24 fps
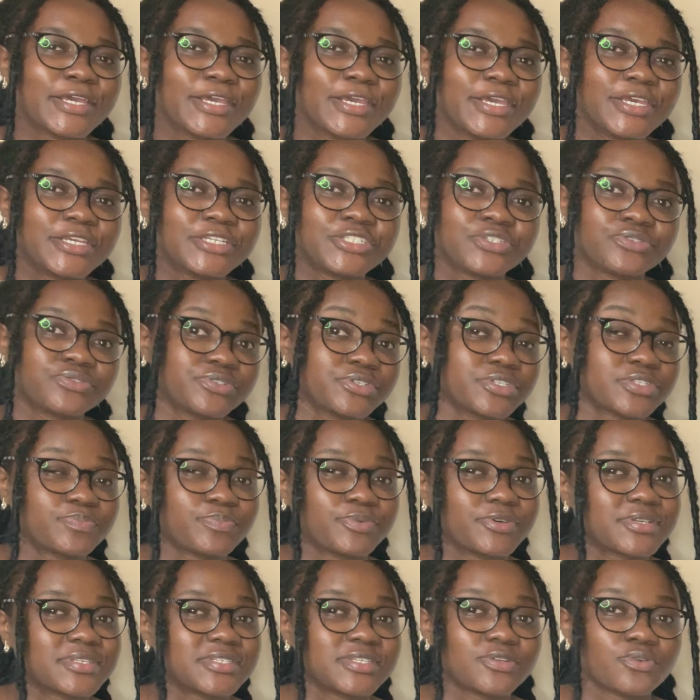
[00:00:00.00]
children's
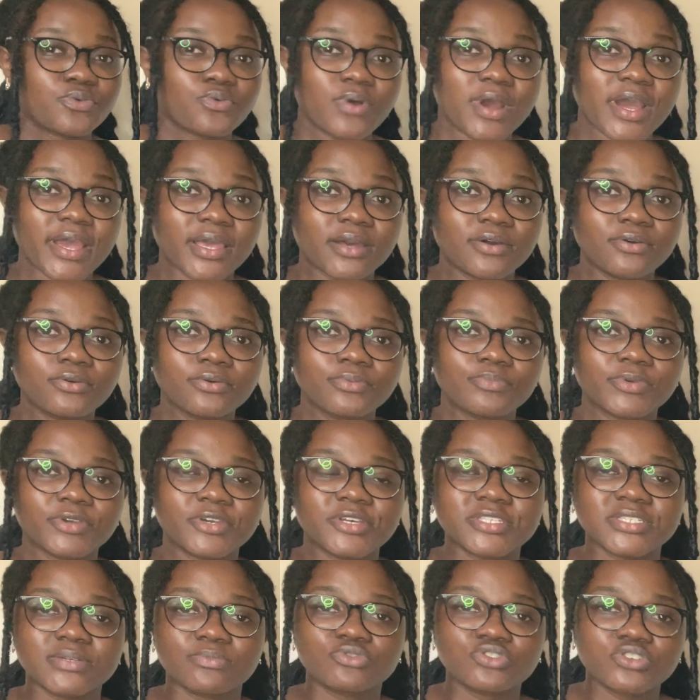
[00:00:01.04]
books in a while
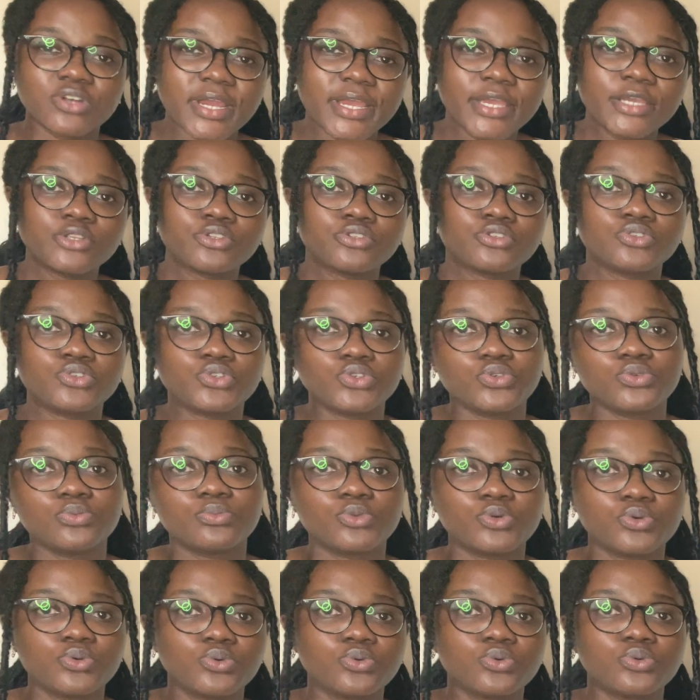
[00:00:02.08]
because I'm trying to do
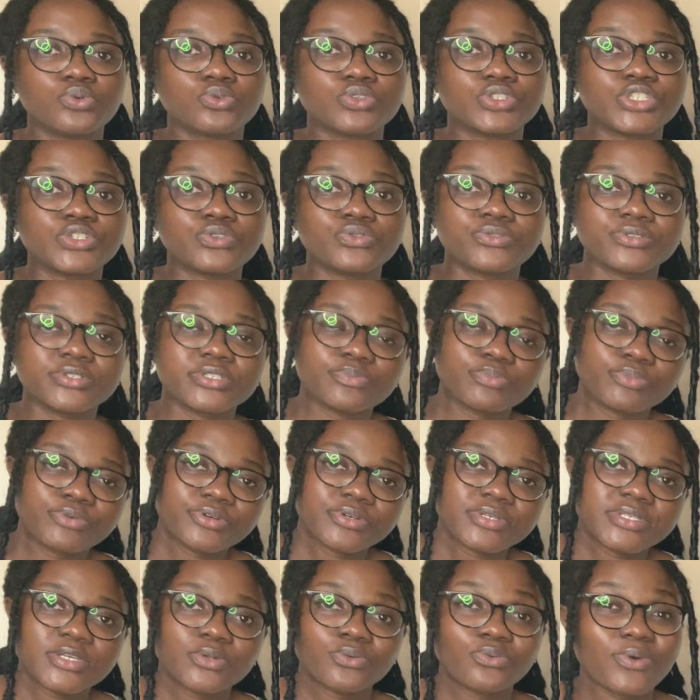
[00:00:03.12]
more children's
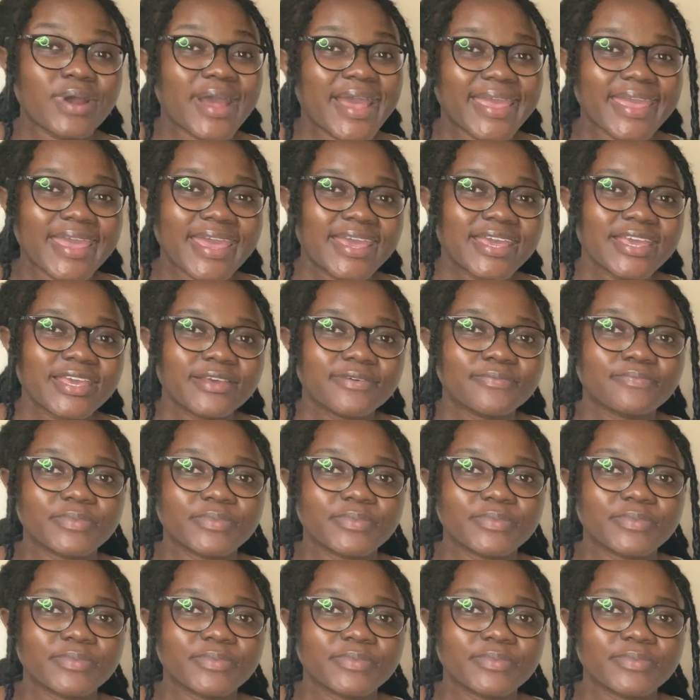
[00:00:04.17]
books in YA